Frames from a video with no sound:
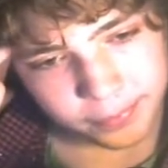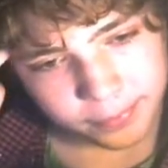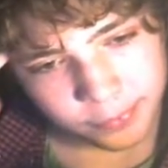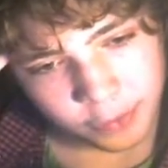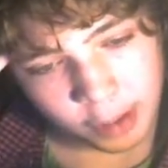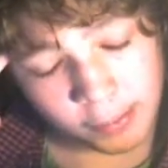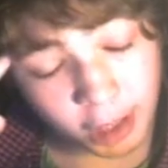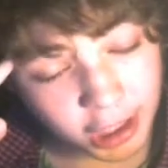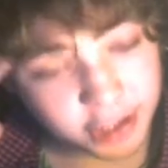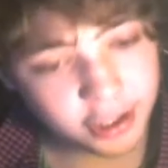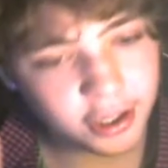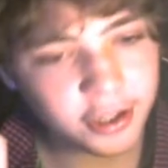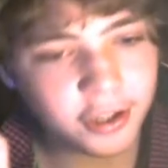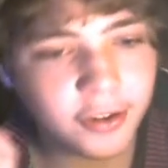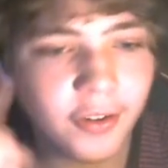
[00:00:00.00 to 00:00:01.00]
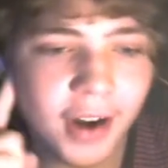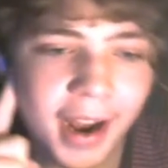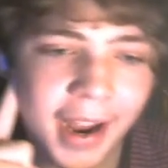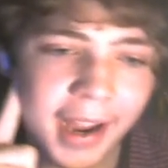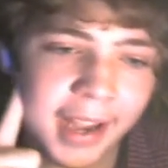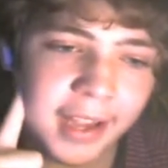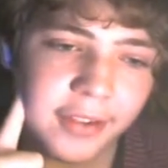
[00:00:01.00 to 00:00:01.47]
Monster Hunter
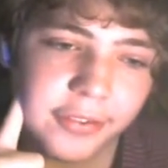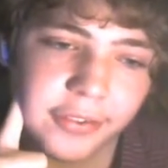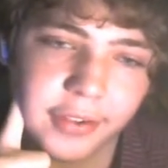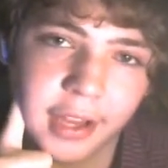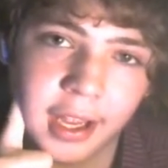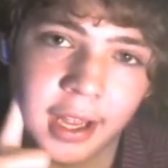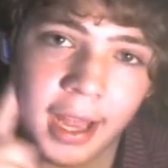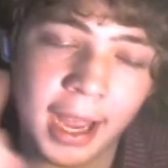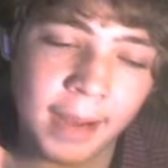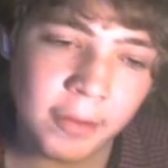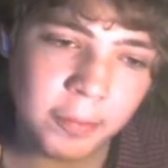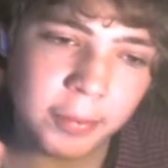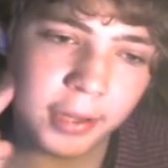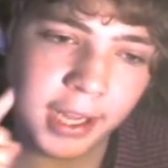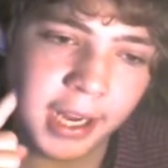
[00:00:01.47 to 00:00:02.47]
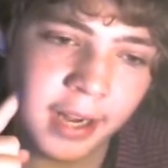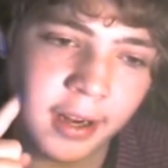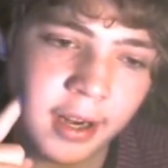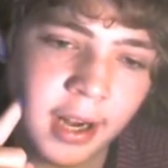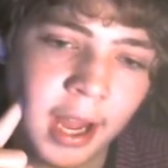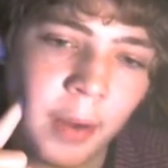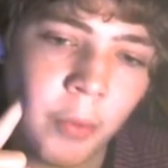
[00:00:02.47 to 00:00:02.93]
Rise, haven't played
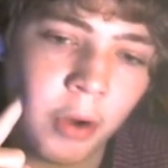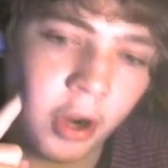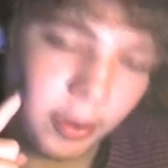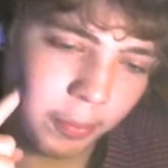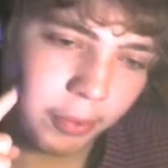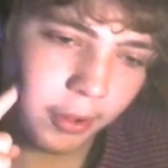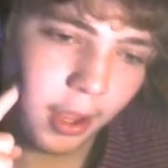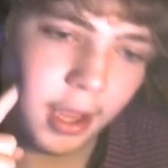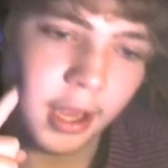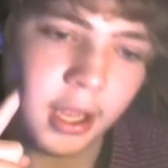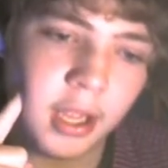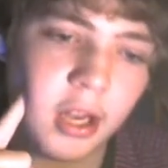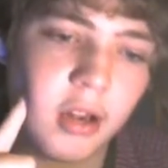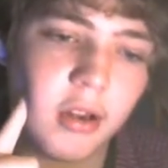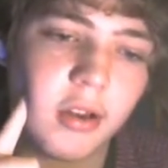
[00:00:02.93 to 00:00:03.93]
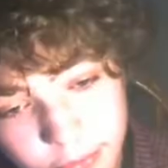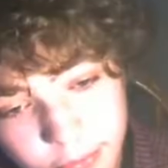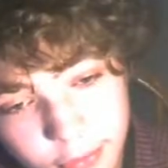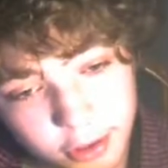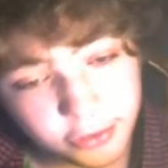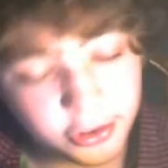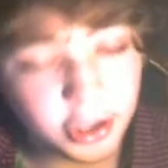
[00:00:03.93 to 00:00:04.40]
it. I want to play it.
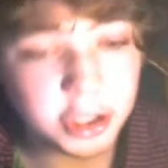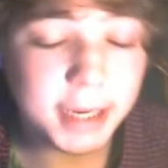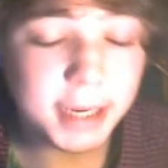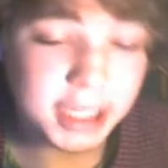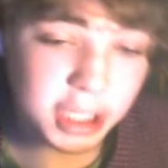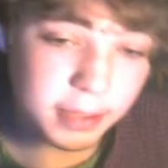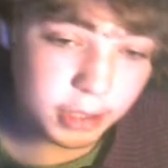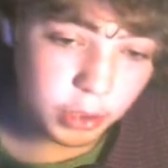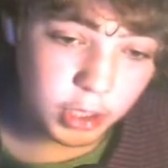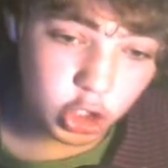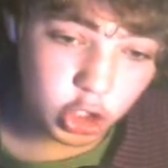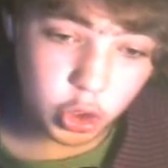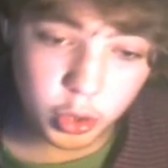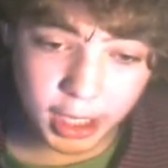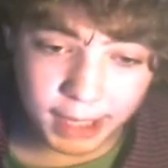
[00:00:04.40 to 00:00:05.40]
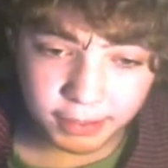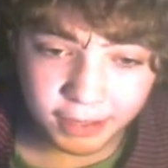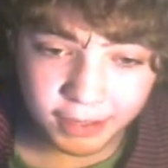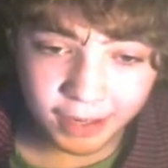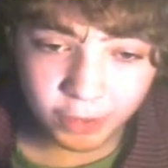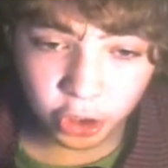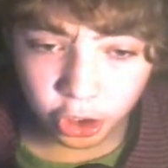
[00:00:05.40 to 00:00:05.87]
So it's basically between two games I've
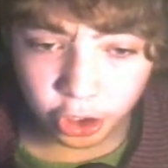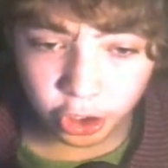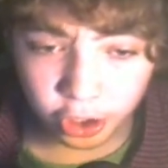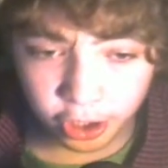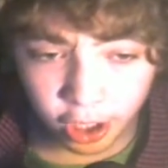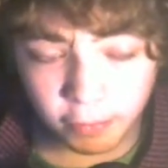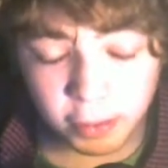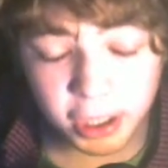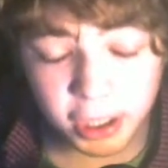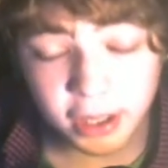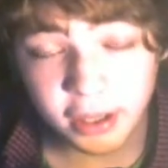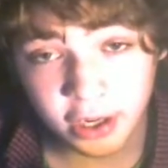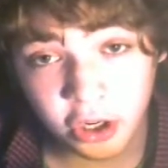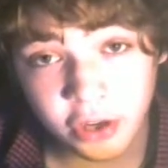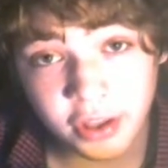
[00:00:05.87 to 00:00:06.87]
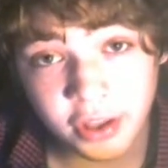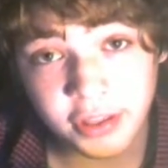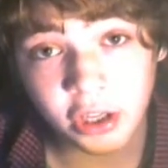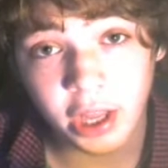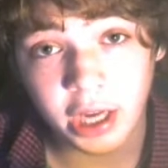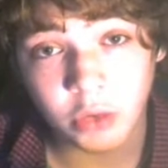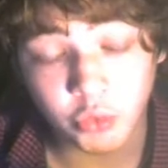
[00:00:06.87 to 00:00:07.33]
never heard of, but hear that
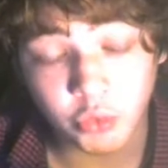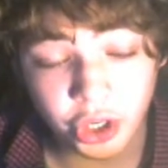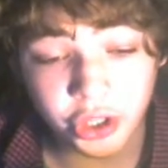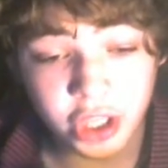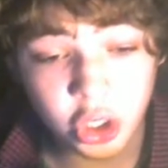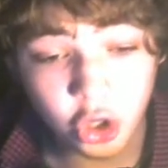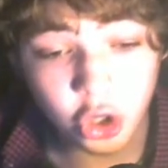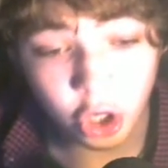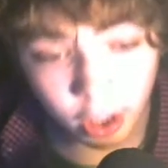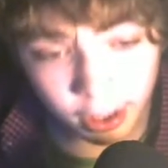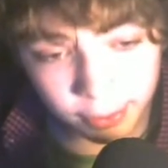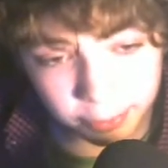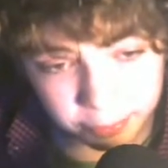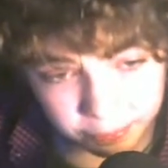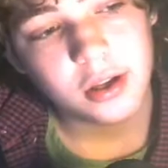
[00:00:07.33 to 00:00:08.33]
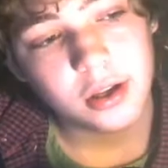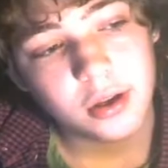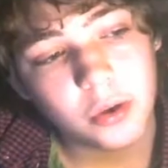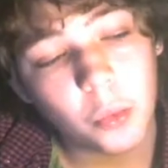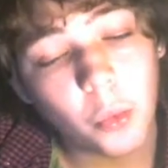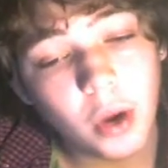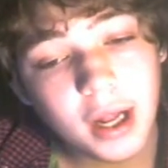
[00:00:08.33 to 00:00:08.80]
they're like really good.
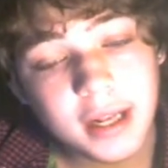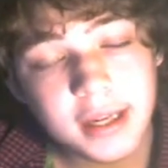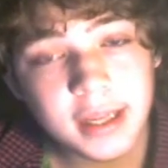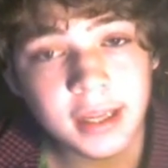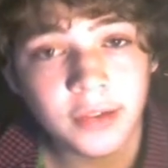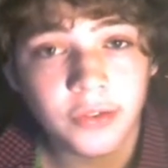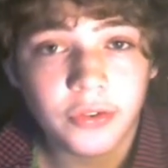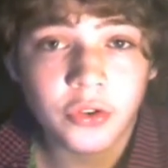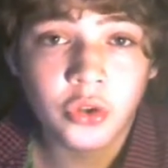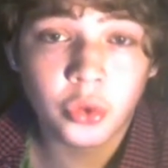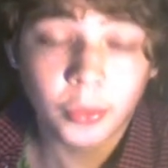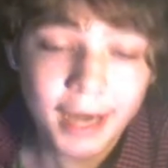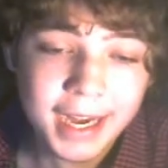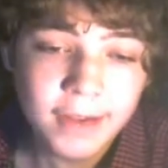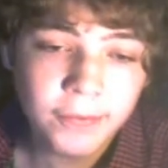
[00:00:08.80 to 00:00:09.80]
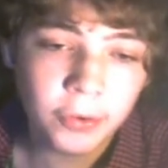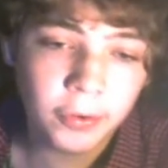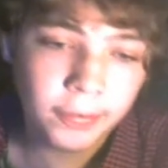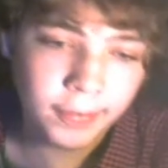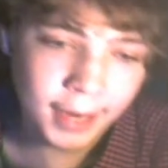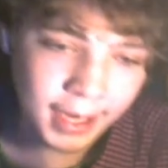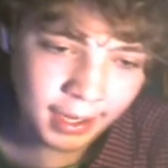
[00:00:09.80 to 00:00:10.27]
One is great for
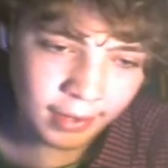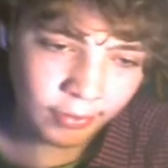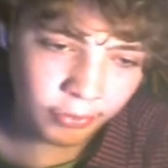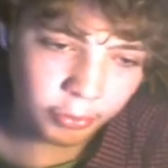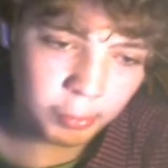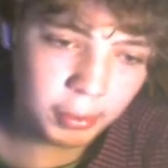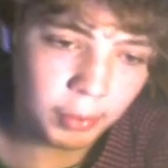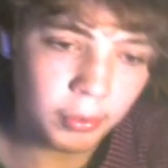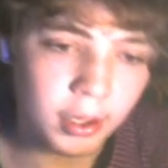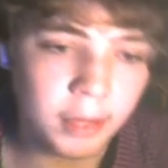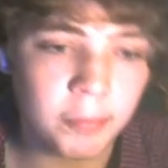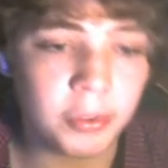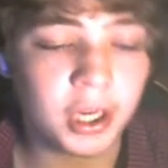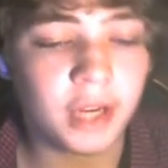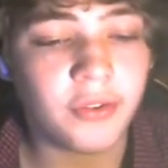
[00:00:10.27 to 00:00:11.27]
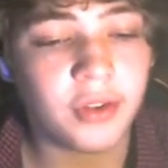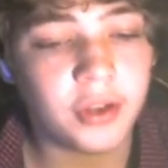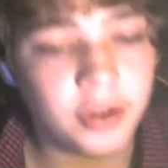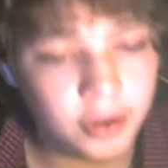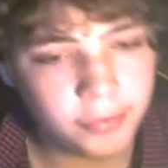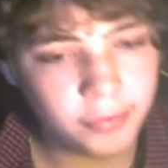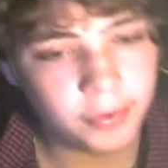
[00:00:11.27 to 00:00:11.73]
fans, but one brings in
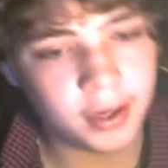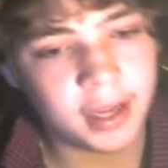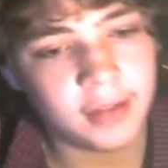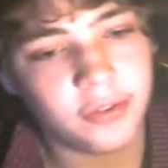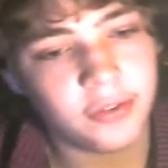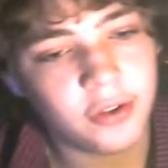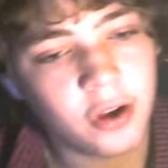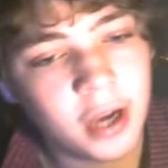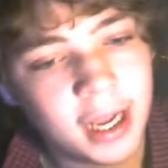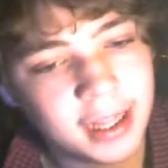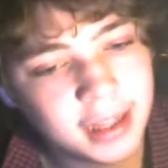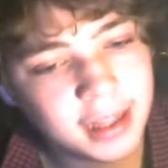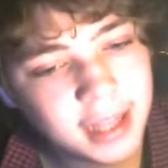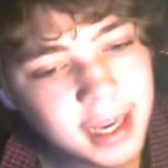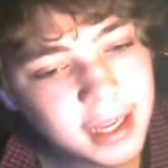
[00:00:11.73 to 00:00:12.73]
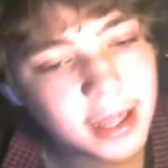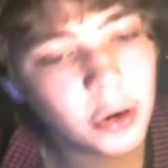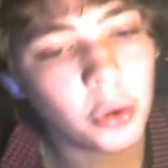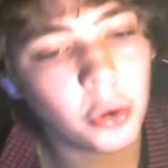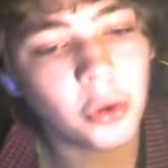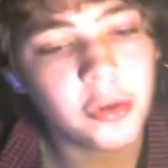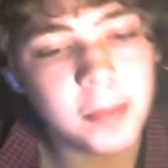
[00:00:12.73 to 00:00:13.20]
new fans. So I think that
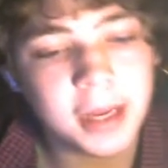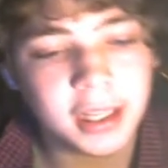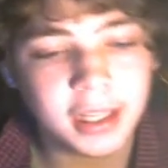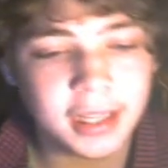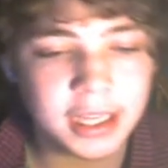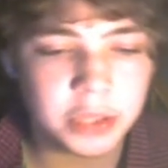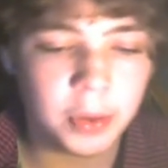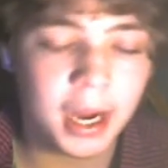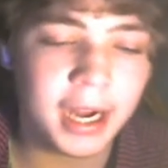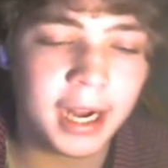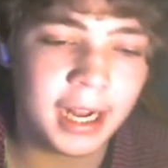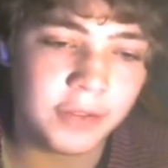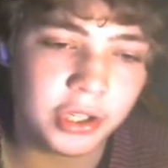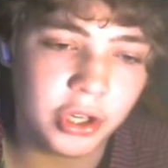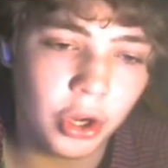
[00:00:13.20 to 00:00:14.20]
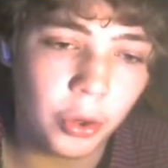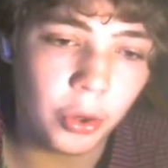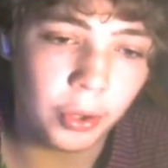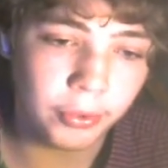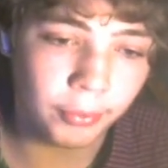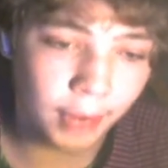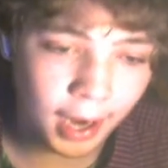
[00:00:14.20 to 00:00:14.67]
ultimately that's why I'd have to go
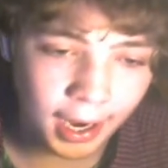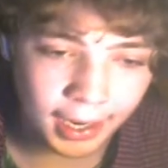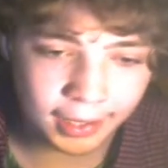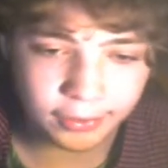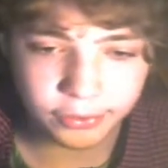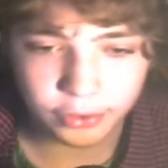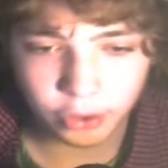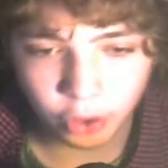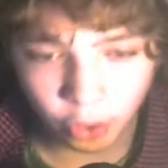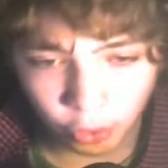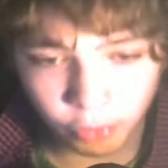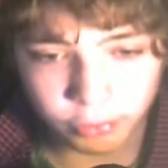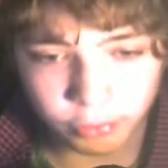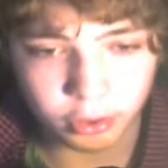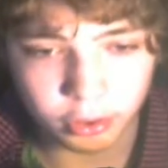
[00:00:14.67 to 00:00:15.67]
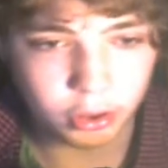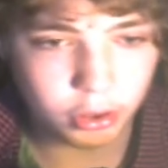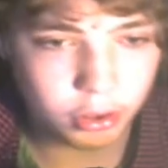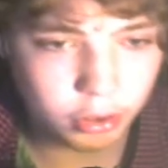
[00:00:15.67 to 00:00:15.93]
with Rise over